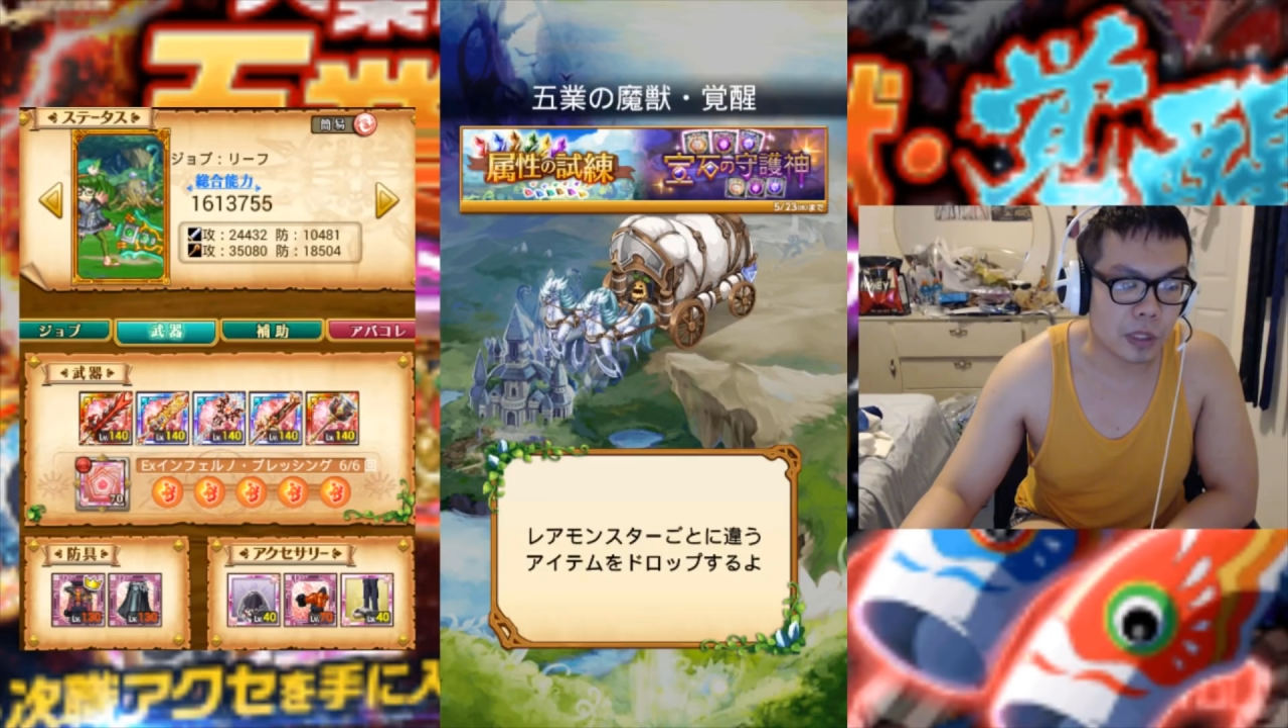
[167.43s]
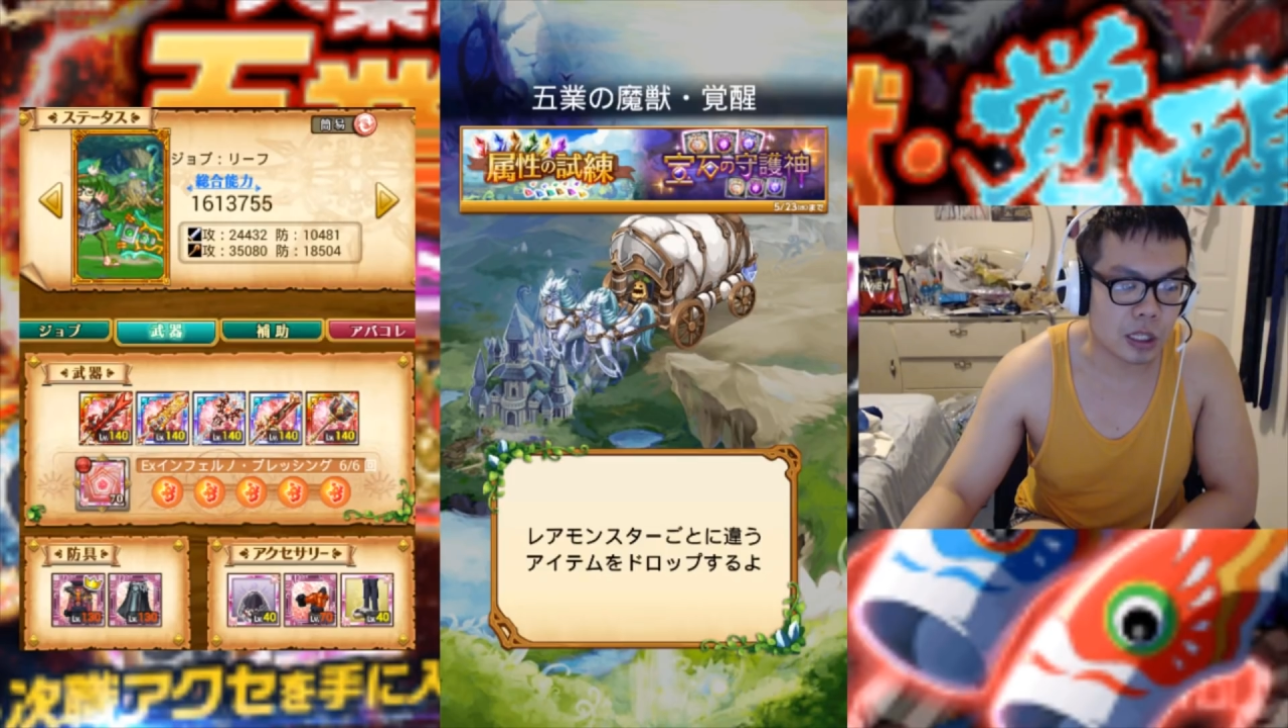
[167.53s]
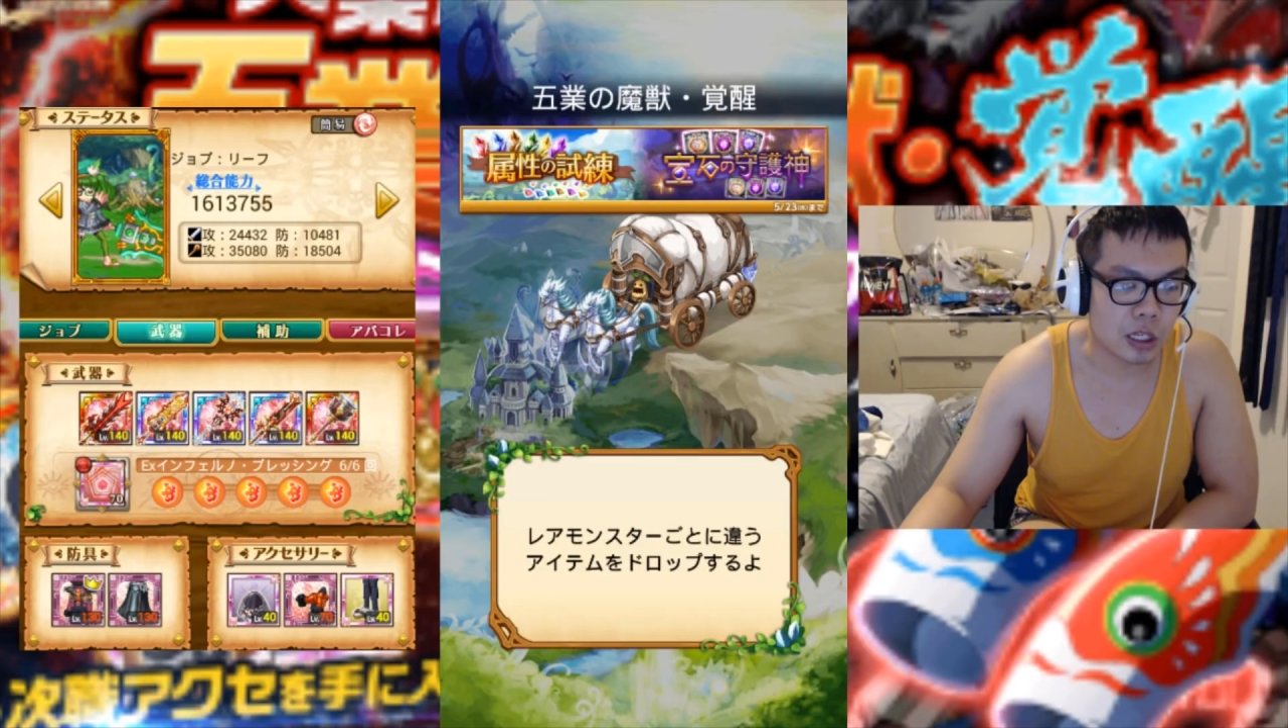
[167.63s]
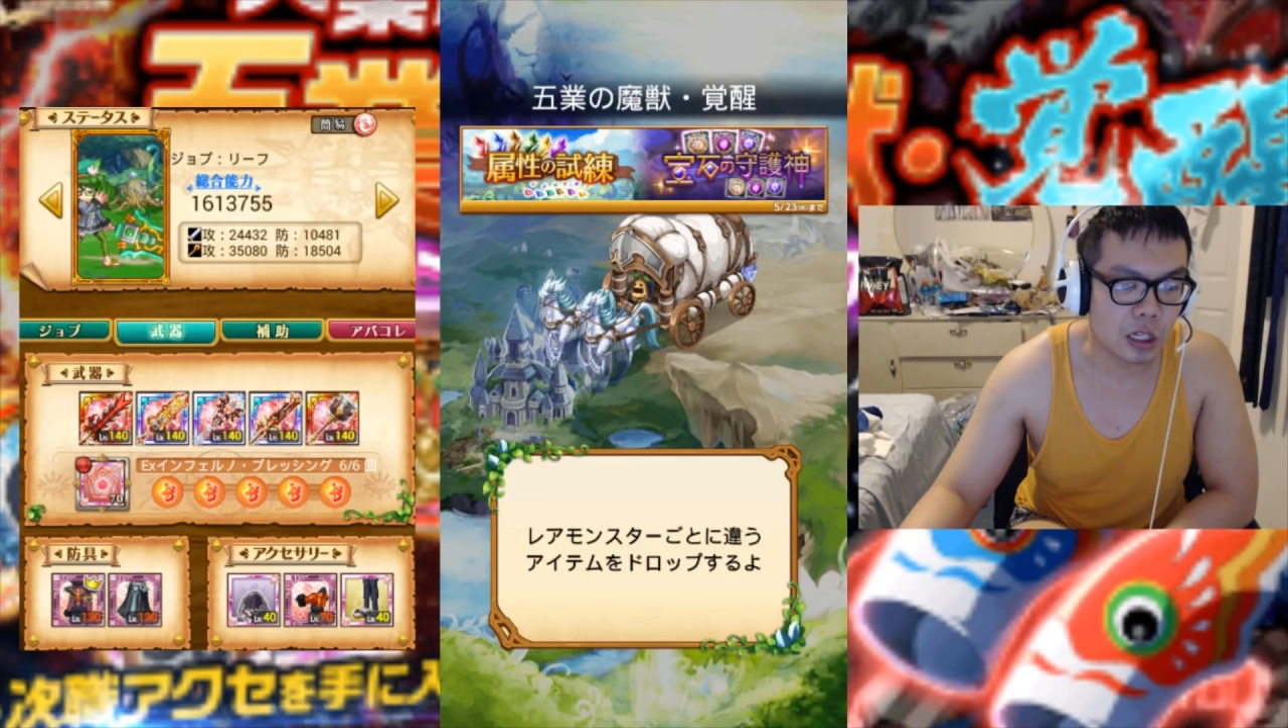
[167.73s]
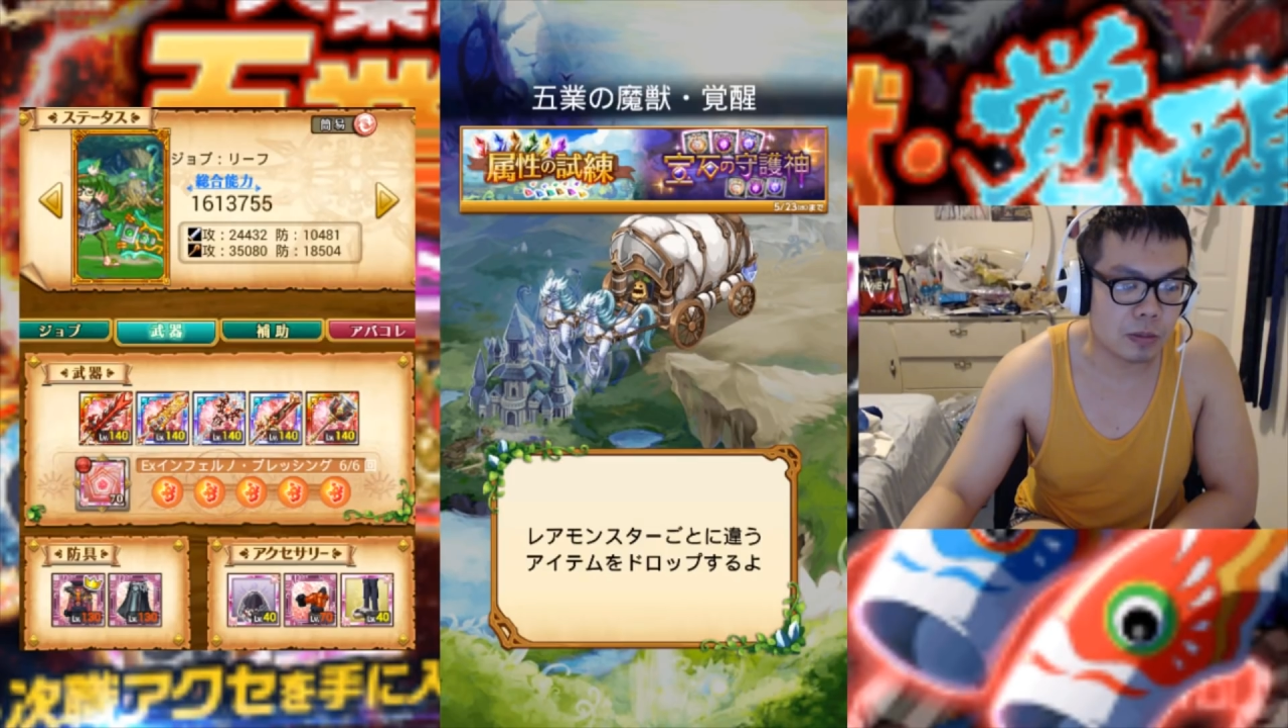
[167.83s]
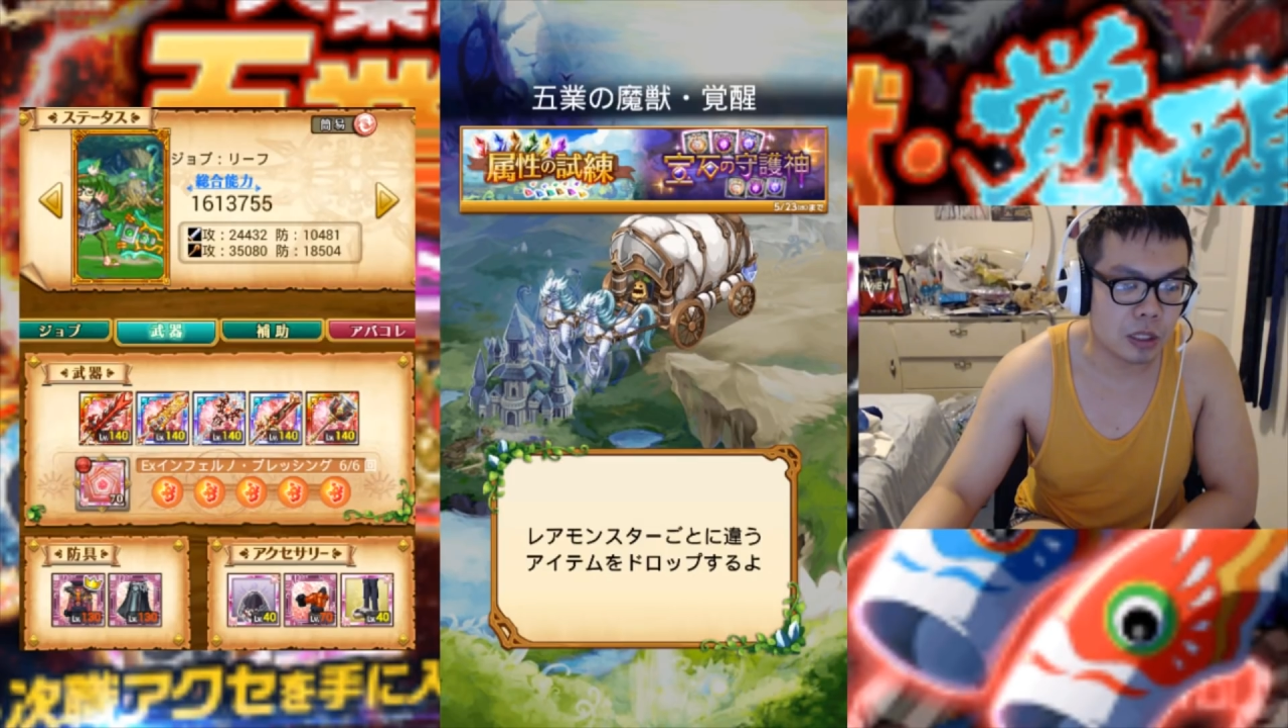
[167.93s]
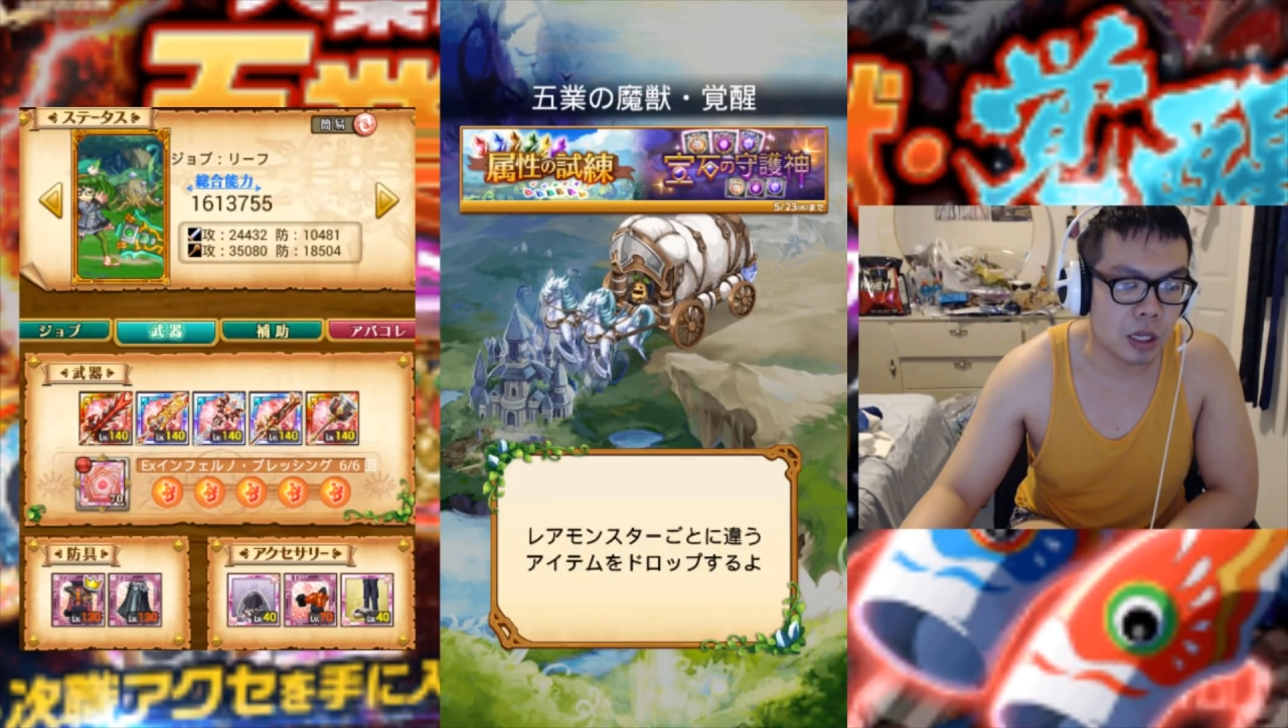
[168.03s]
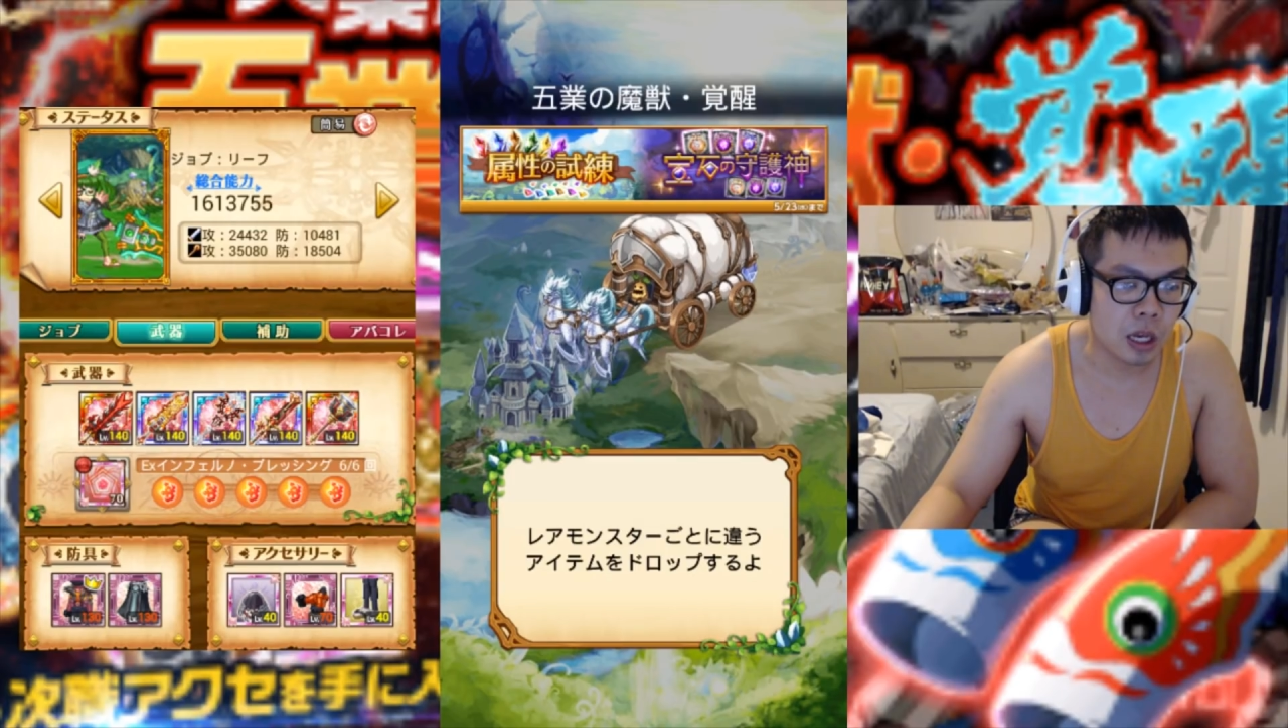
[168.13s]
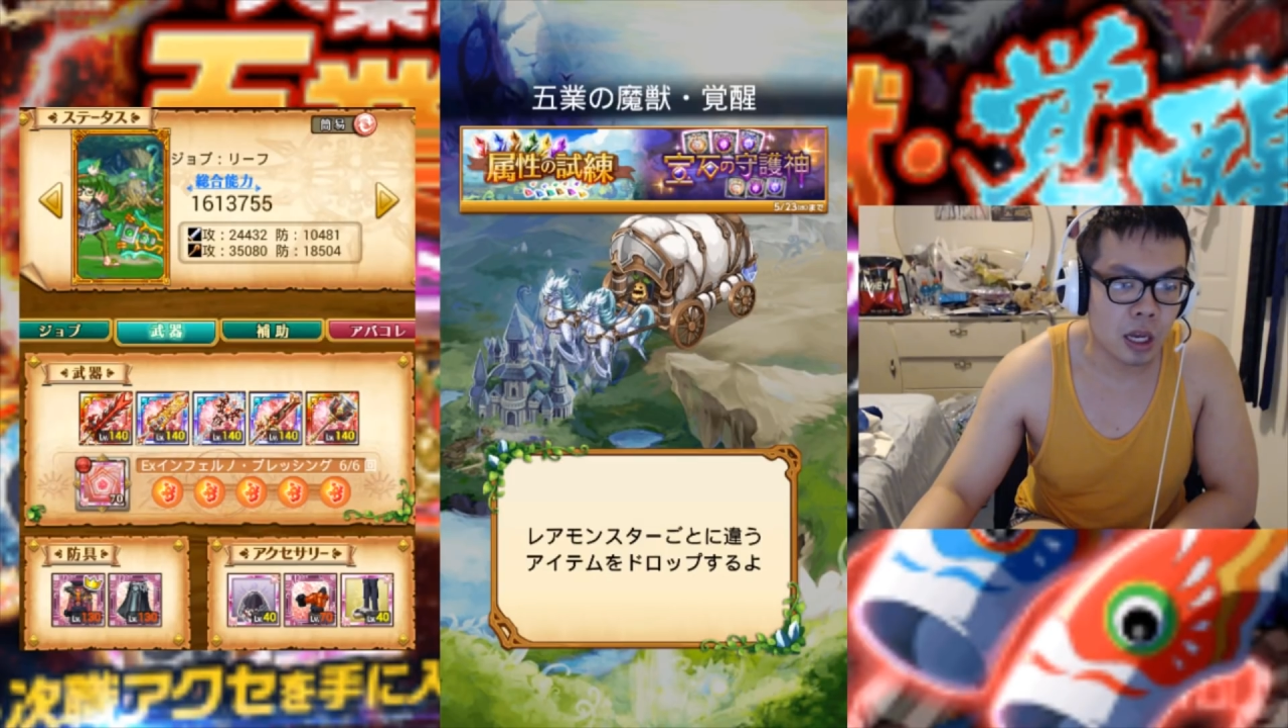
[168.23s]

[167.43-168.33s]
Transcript: the skill ups